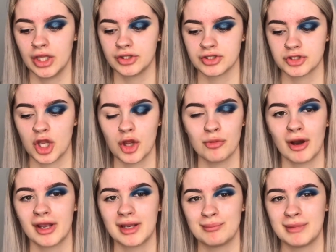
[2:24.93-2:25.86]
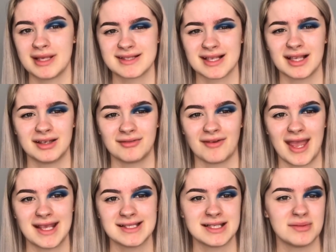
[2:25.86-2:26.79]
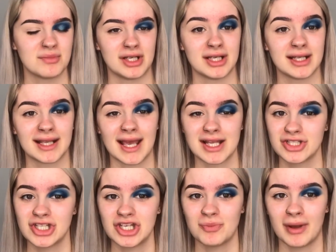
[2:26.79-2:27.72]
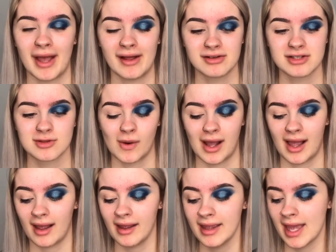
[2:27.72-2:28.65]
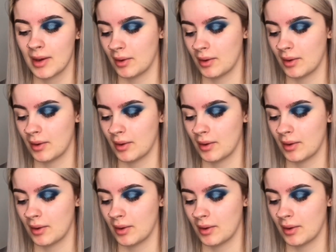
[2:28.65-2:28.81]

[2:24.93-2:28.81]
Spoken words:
there's no point in me selling it for 18 when you can get it cheaper elsewhere.